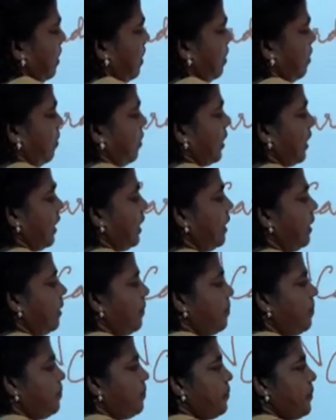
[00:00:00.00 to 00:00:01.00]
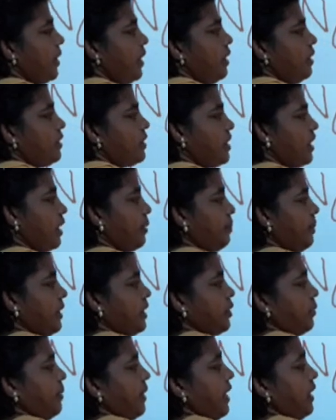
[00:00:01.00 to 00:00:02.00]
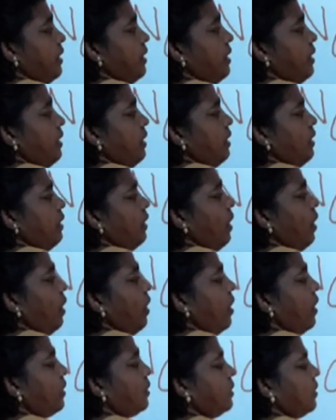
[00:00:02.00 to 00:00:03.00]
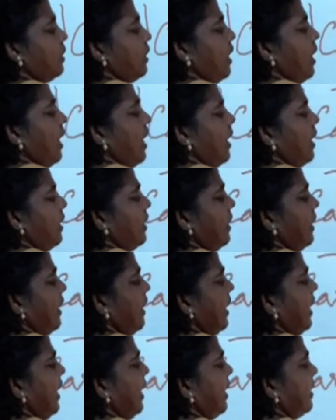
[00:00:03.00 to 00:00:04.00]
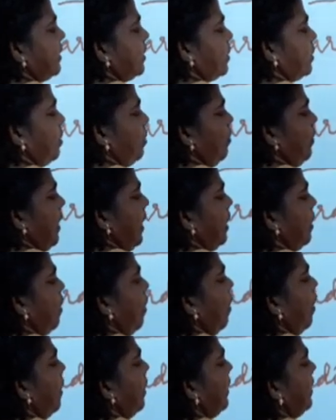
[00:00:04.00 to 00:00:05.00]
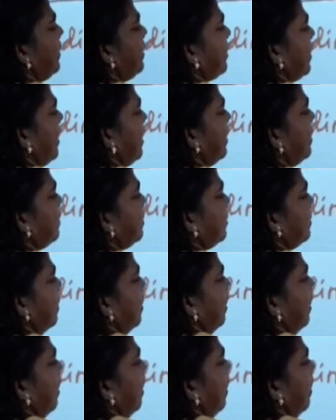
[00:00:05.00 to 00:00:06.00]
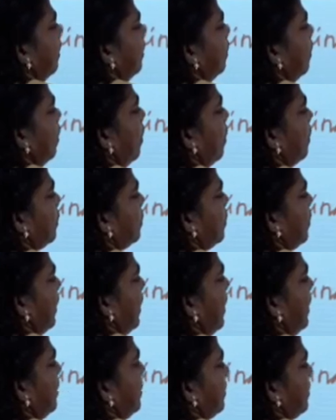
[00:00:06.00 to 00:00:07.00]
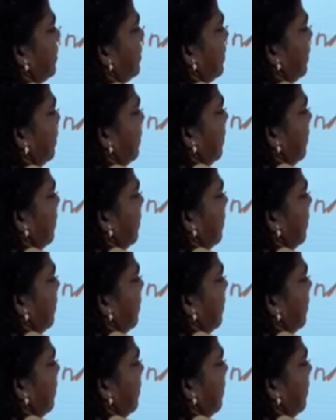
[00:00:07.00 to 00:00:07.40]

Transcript: Okay. See, between north and east, we call it as northeast.